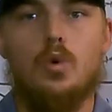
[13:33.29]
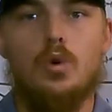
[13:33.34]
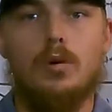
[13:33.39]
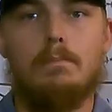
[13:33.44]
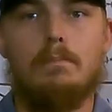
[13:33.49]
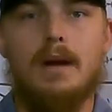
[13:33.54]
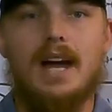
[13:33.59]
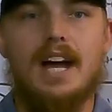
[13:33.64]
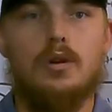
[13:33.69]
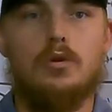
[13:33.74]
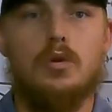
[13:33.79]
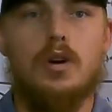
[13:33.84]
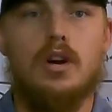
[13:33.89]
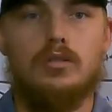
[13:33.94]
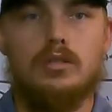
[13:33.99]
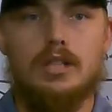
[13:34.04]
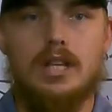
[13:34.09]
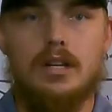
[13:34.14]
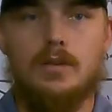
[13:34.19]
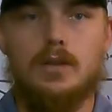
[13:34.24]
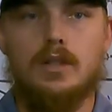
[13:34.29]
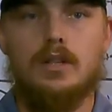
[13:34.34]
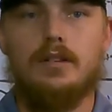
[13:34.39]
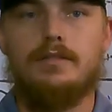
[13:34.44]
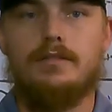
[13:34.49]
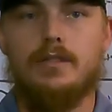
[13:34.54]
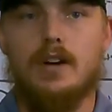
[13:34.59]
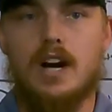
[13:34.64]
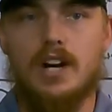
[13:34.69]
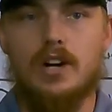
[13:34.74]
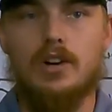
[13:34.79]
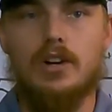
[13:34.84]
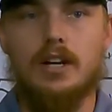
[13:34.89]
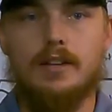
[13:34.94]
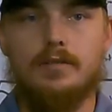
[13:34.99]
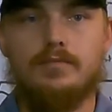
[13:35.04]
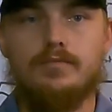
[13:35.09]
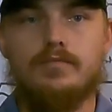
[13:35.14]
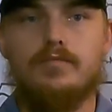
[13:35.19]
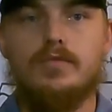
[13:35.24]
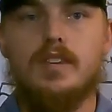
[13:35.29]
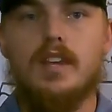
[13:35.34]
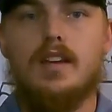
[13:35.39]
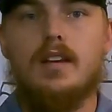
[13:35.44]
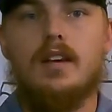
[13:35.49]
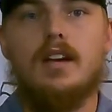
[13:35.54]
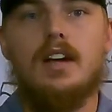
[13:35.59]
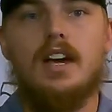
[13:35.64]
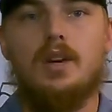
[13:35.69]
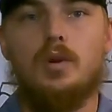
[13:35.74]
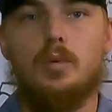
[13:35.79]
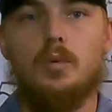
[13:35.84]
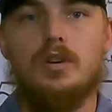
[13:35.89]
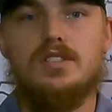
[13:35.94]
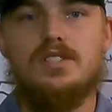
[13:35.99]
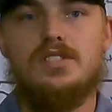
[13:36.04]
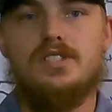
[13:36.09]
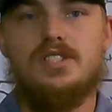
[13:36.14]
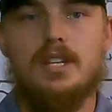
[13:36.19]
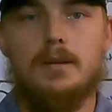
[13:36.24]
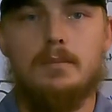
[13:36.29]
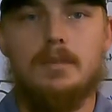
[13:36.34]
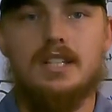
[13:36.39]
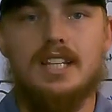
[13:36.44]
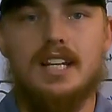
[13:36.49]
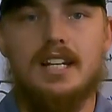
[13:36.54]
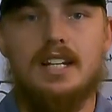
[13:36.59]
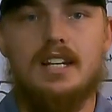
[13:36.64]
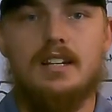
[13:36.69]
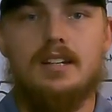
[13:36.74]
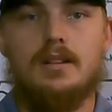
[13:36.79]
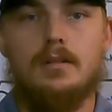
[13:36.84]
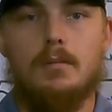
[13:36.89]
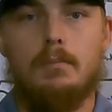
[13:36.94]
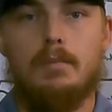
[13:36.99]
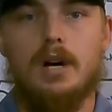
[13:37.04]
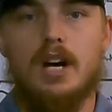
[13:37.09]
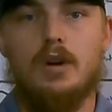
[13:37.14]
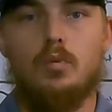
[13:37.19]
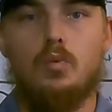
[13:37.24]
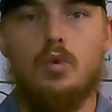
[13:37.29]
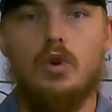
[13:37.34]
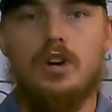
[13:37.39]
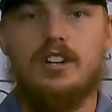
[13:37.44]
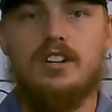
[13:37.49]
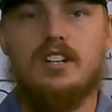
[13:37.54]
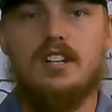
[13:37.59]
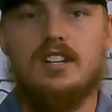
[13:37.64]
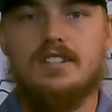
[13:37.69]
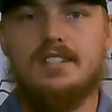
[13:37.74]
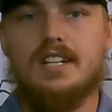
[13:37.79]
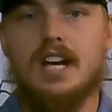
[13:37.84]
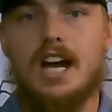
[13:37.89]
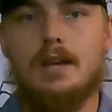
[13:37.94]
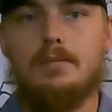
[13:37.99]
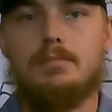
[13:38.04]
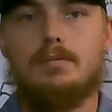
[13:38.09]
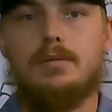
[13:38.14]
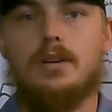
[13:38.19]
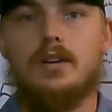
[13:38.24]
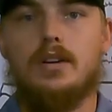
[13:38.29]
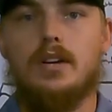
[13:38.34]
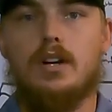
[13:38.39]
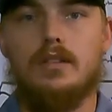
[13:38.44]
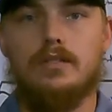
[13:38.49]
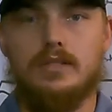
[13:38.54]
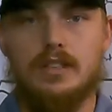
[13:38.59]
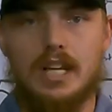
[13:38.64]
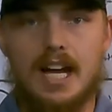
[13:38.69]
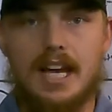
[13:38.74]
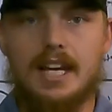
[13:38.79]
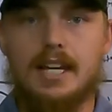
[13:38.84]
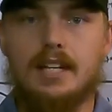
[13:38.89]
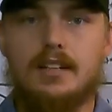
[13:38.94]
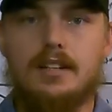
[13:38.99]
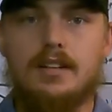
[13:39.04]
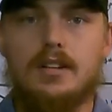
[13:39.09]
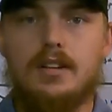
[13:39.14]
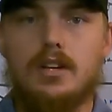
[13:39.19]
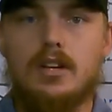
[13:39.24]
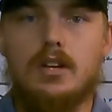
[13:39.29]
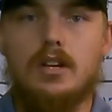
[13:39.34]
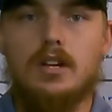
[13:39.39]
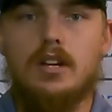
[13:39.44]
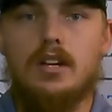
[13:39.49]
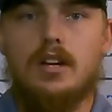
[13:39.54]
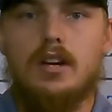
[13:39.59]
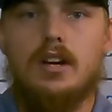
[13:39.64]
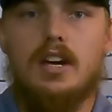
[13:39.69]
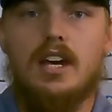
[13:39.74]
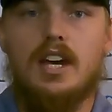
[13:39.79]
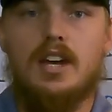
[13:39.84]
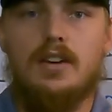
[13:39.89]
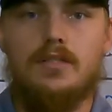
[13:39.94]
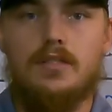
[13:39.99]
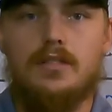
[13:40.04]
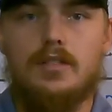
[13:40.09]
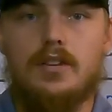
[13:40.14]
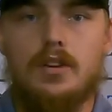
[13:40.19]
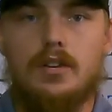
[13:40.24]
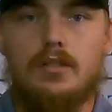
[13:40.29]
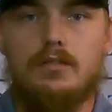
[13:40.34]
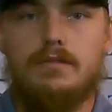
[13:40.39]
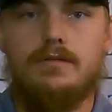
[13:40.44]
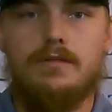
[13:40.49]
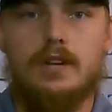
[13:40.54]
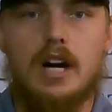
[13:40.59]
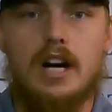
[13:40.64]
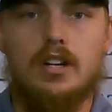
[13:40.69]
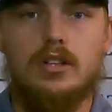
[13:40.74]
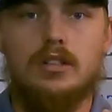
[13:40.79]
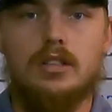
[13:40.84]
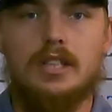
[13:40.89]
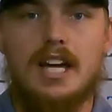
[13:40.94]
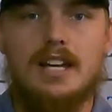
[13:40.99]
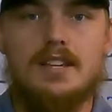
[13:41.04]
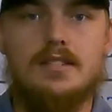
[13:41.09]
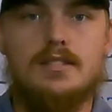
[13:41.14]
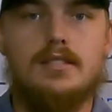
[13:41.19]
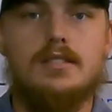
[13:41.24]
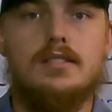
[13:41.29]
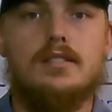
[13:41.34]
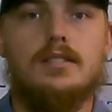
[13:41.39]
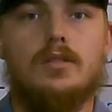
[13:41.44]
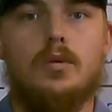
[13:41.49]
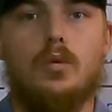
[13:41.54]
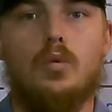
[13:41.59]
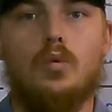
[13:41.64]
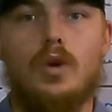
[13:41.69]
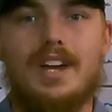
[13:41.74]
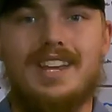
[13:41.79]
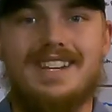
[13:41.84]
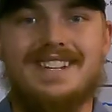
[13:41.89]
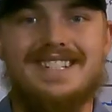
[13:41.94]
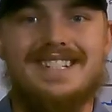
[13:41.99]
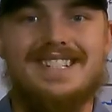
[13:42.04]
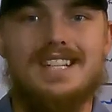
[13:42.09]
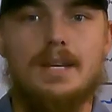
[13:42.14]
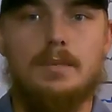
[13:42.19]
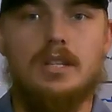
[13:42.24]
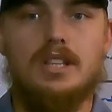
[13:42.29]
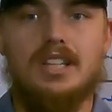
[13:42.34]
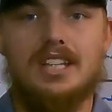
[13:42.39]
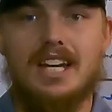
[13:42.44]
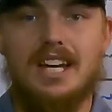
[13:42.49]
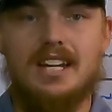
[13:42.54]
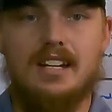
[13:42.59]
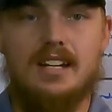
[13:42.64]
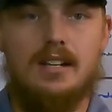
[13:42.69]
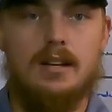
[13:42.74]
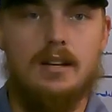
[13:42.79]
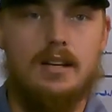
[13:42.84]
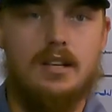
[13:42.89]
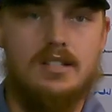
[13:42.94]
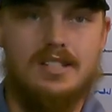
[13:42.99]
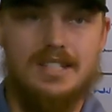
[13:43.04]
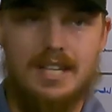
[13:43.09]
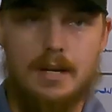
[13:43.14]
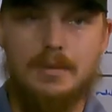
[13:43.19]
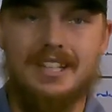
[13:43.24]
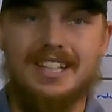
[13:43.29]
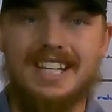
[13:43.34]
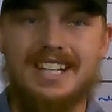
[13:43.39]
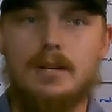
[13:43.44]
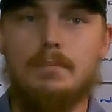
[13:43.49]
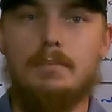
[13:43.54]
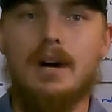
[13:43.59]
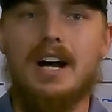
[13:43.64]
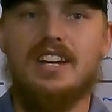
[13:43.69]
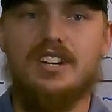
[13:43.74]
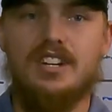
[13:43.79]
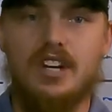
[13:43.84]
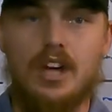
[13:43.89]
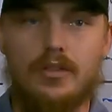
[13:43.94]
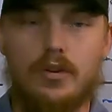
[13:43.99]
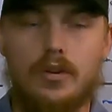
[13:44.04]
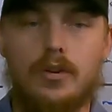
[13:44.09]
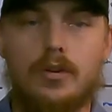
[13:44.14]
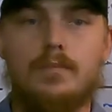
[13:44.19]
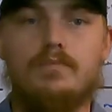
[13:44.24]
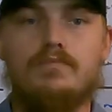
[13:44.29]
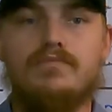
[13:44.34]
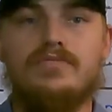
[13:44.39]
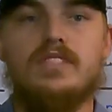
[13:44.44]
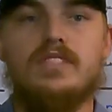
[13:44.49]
or background level of firing, and when stimulated by one type of light, and fire less when stimulated by another.